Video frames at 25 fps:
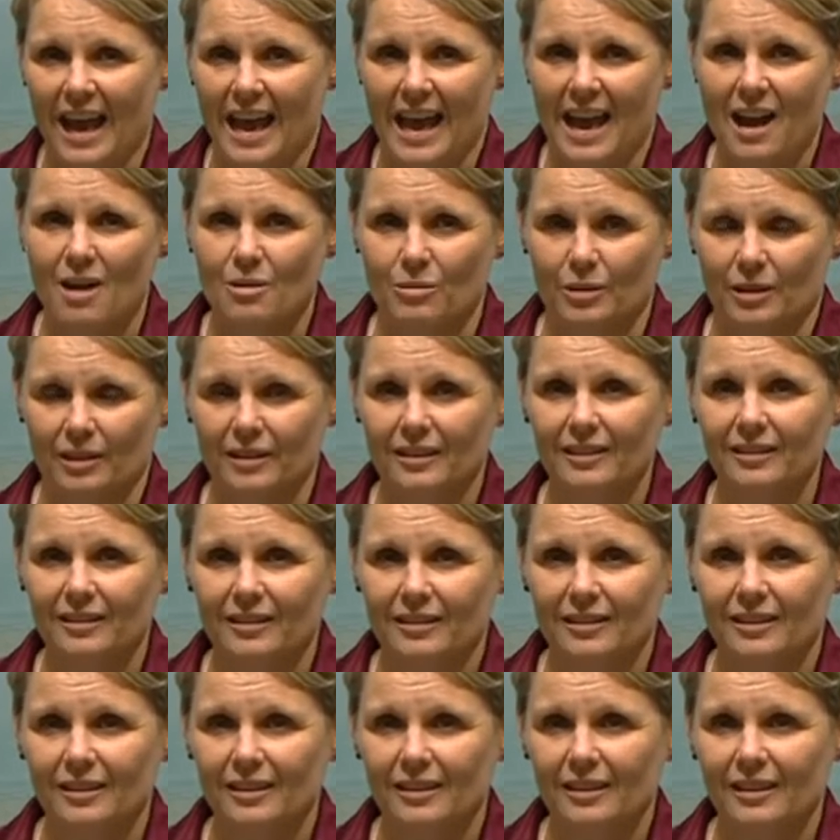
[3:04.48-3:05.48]

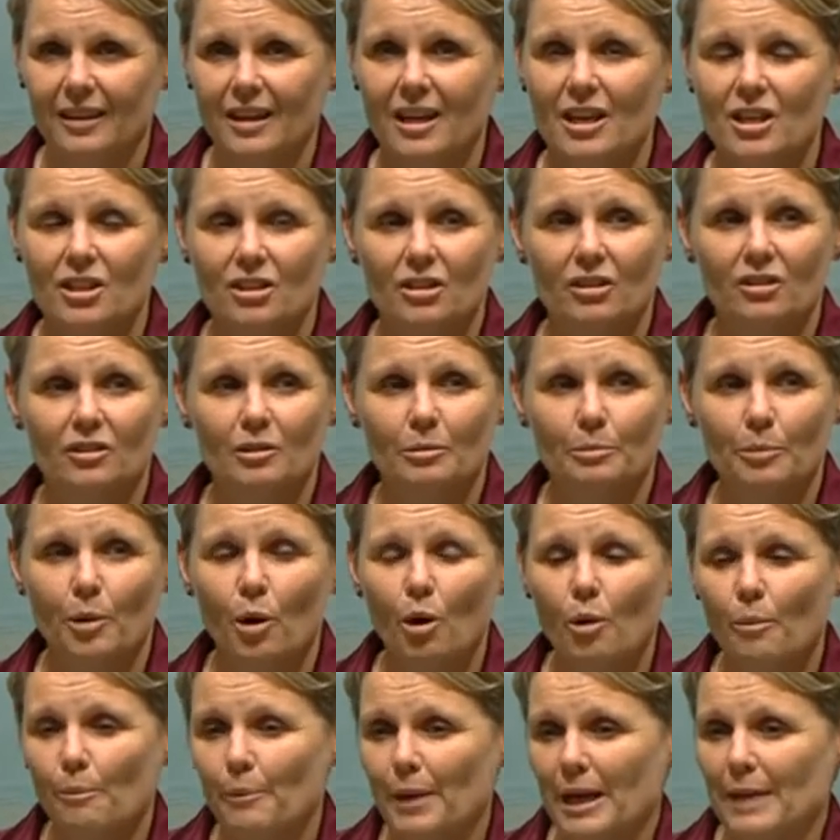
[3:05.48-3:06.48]
hours to
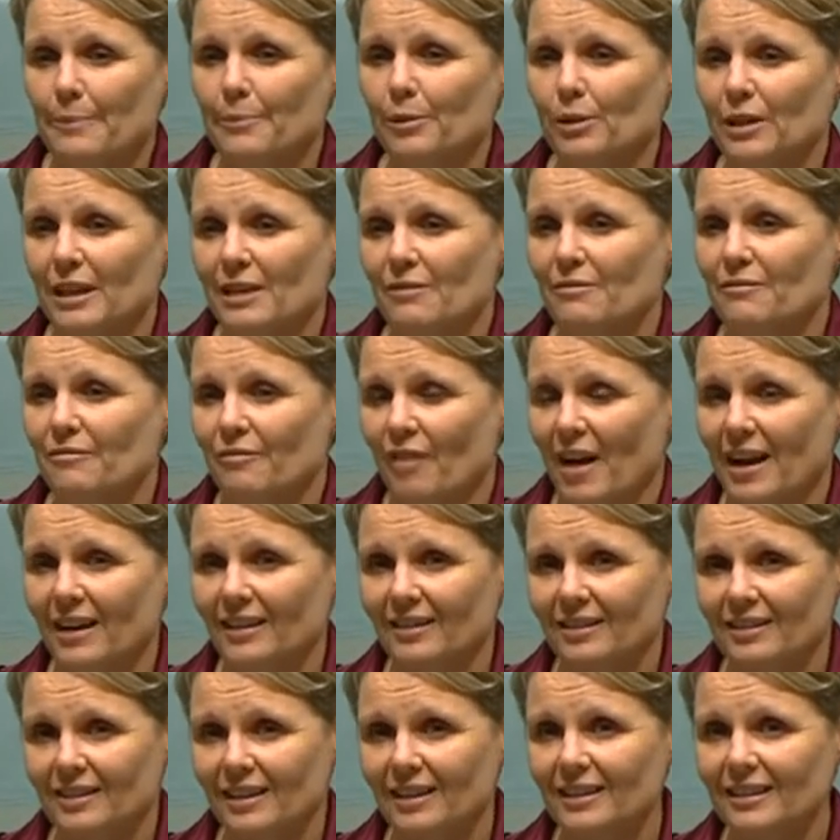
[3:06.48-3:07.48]
support people in
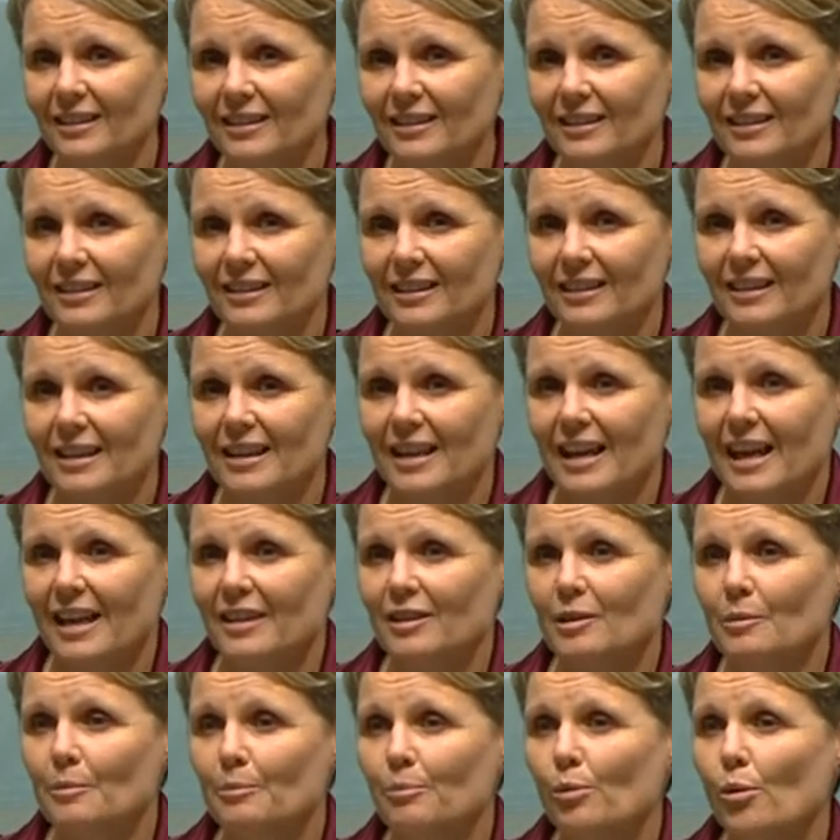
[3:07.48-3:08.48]
Frankston and
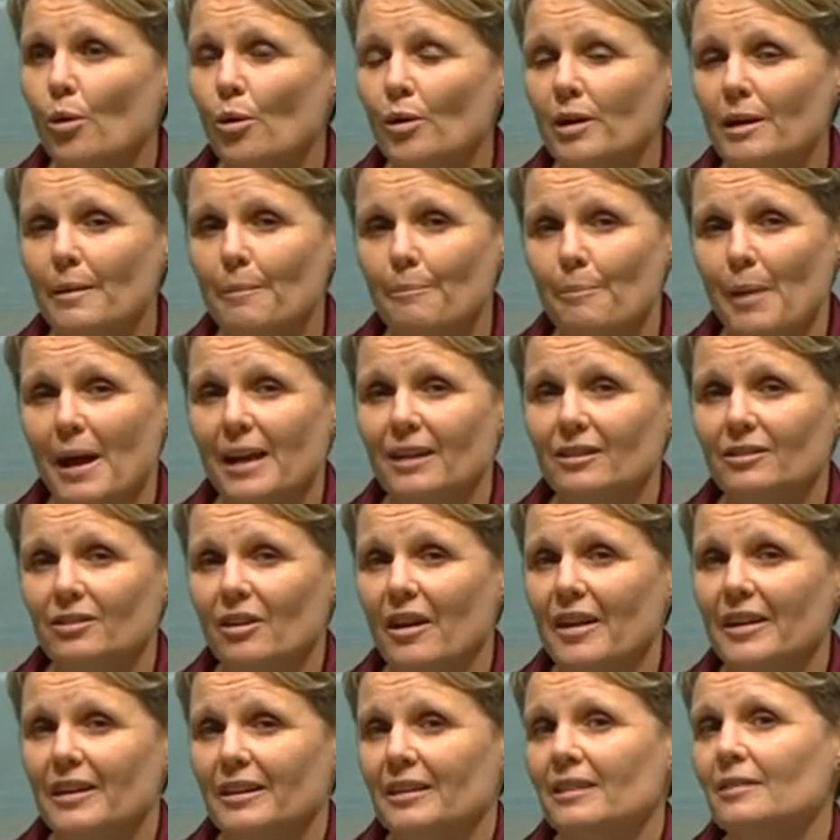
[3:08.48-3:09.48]
the broader
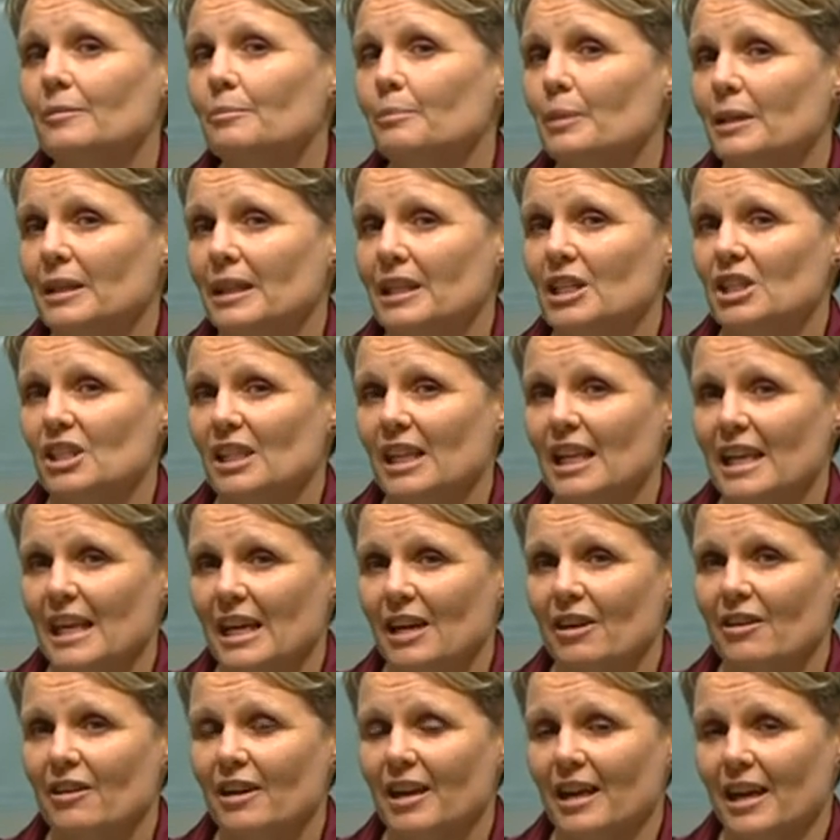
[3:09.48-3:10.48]
Bayside and Peninsula
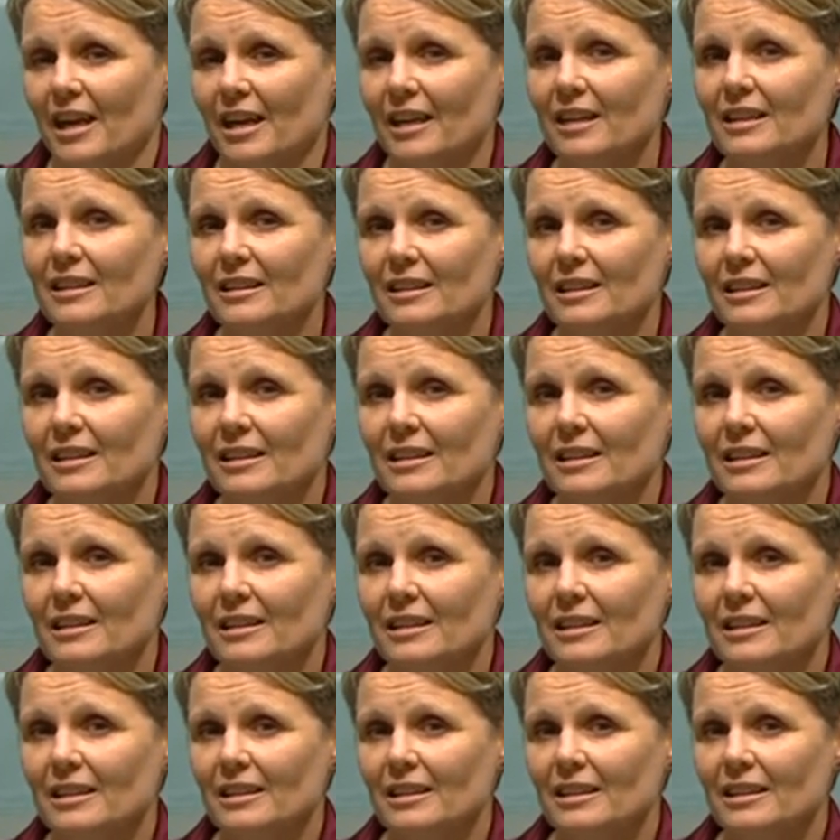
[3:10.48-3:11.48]
area
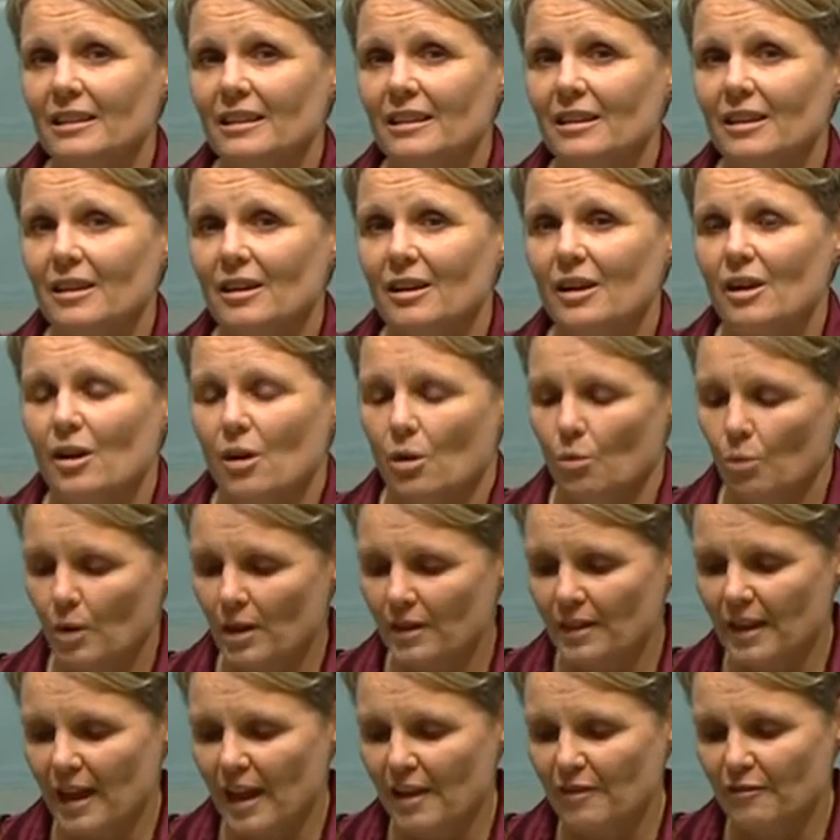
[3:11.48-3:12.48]

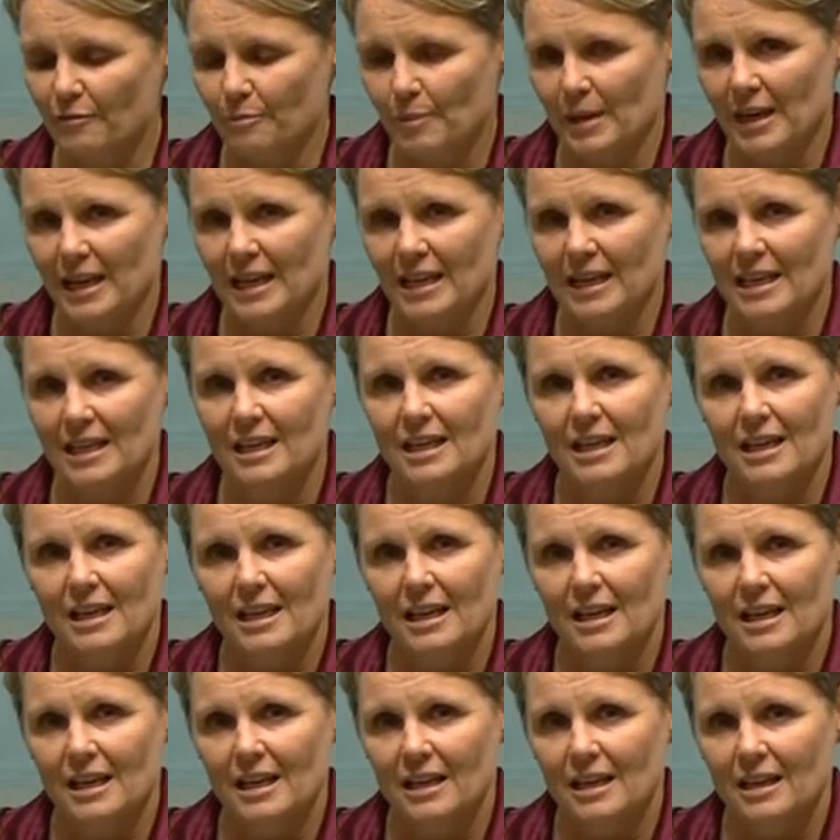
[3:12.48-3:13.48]
when they've been
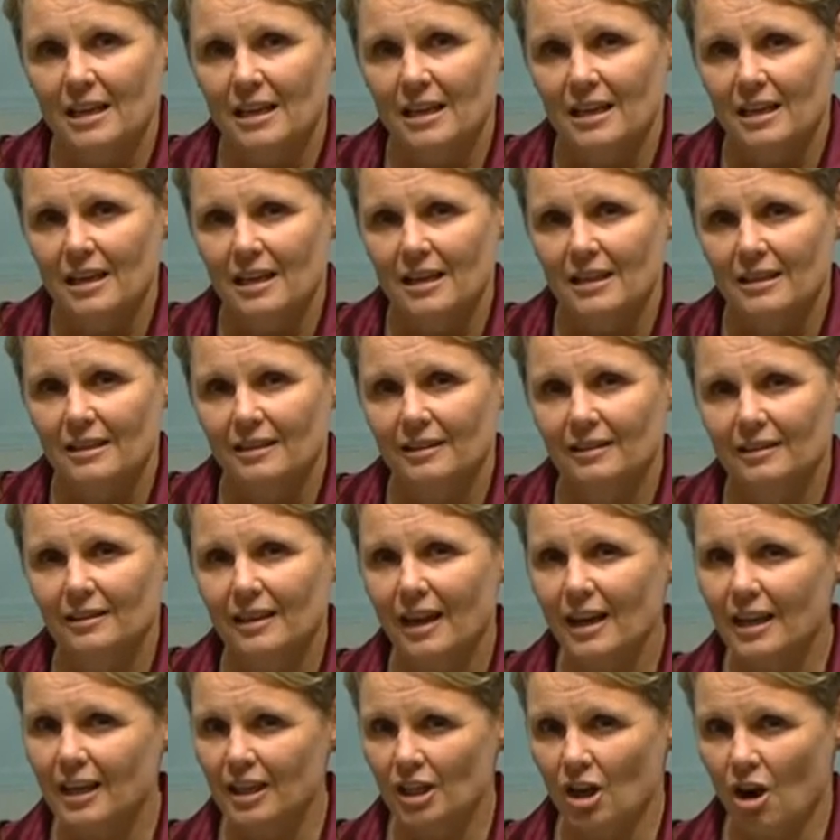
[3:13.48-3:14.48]

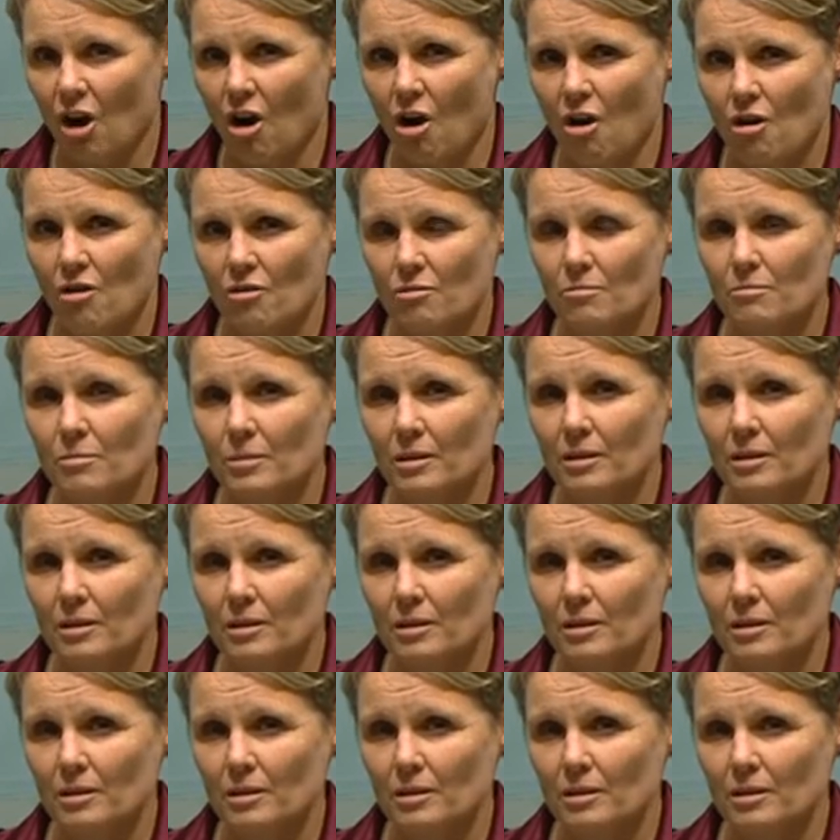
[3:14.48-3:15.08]
stuck at home